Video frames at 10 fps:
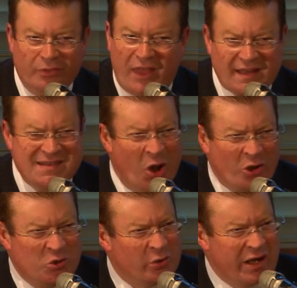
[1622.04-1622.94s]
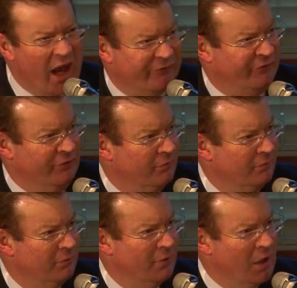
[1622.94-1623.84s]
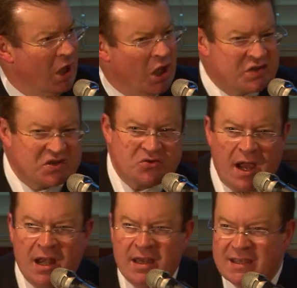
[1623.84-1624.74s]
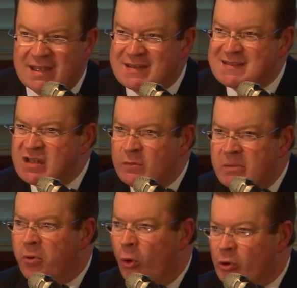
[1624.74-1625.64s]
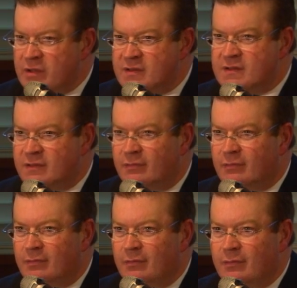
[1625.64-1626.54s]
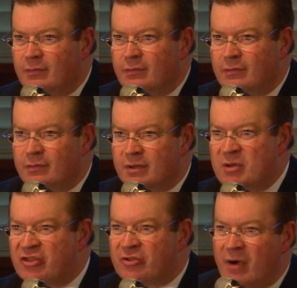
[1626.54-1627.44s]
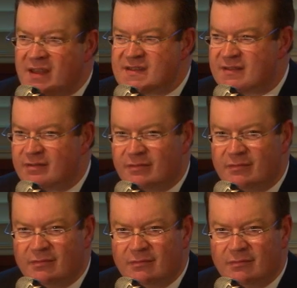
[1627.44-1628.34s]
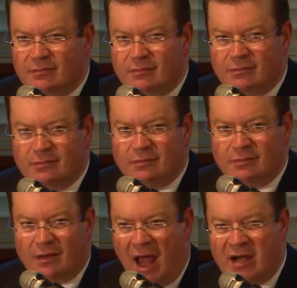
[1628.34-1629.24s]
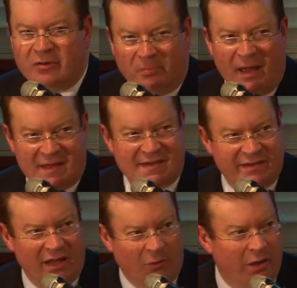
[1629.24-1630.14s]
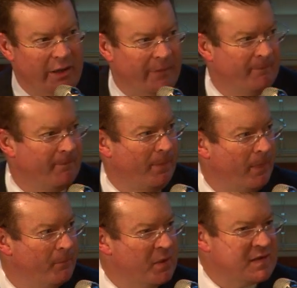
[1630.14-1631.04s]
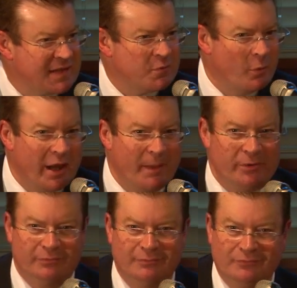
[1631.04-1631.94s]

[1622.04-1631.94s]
That's not good enough. Australia is too important to be thrust under a bus in that way, because that's what would happen.